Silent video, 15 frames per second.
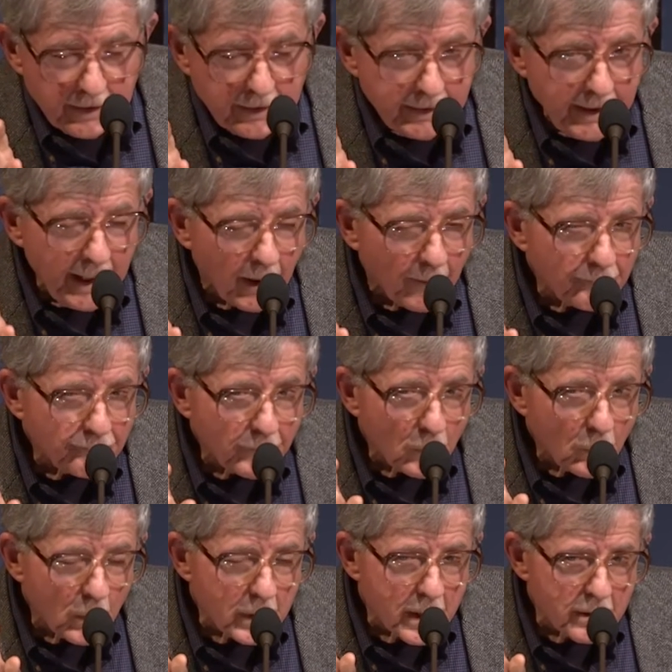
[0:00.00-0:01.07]
Now,
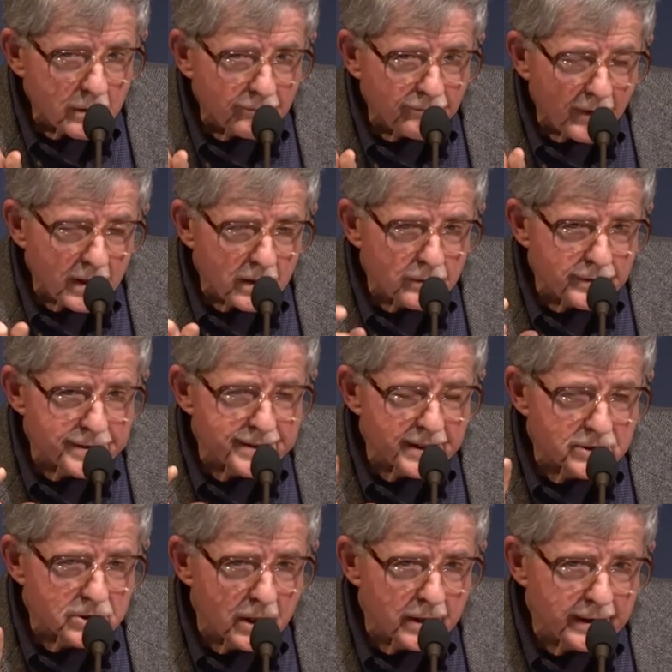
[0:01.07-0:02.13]
one other final
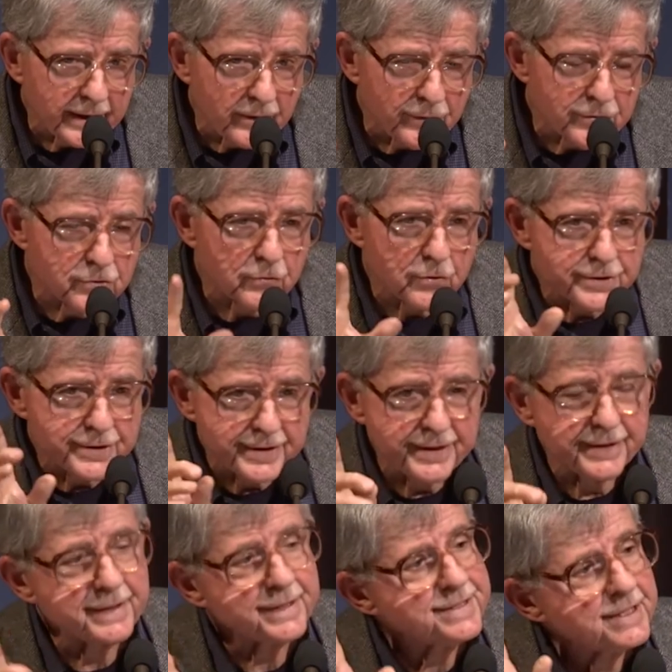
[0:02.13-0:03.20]
distinction I need to introduce is
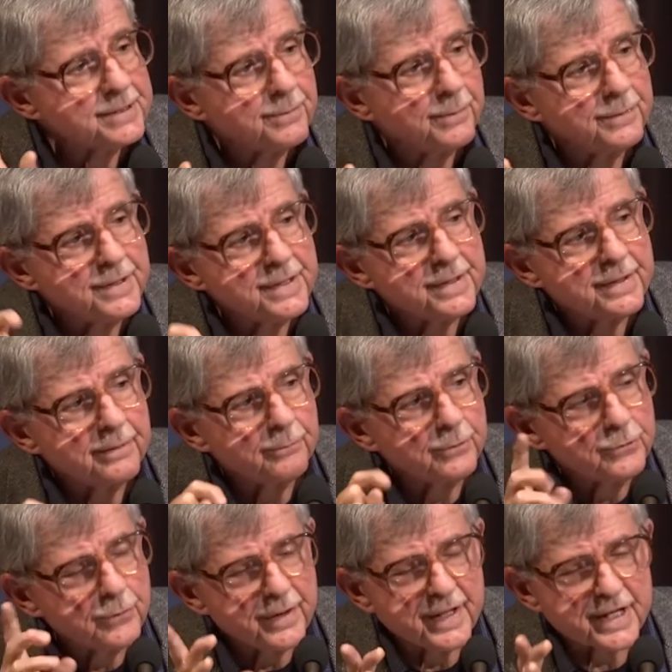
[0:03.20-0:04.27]
the distinction
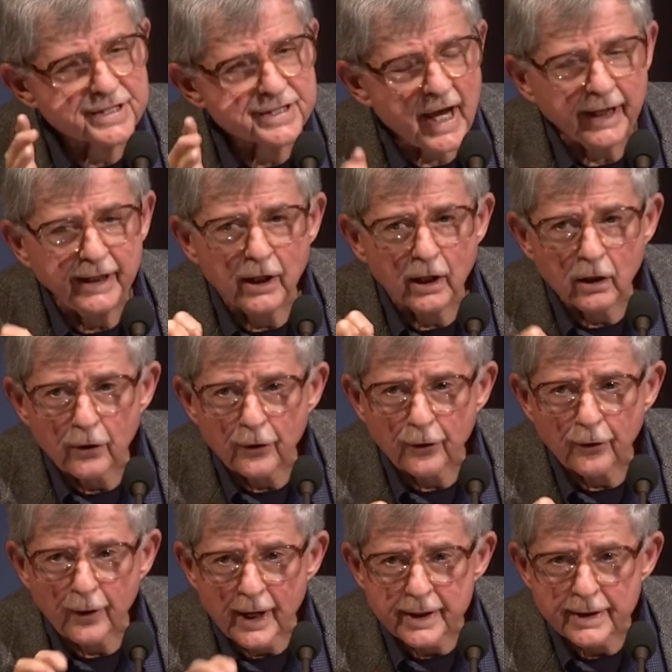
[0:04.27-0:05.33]
between the
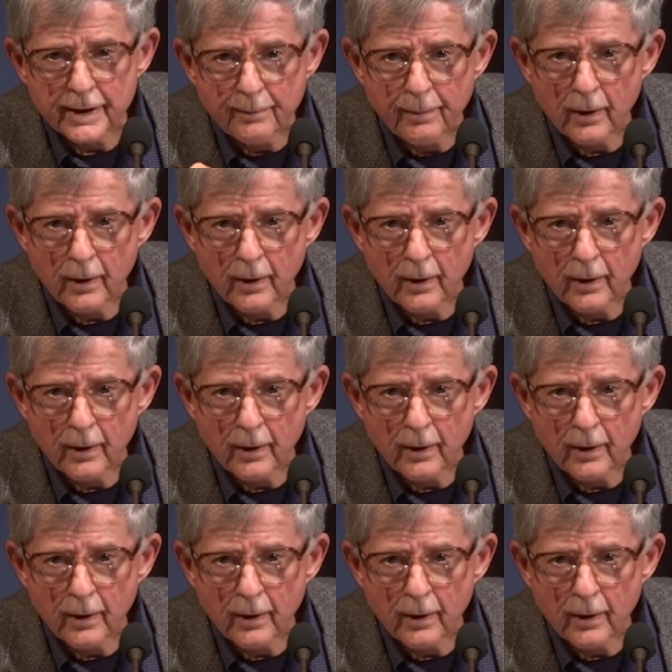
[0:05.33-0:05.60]
secular and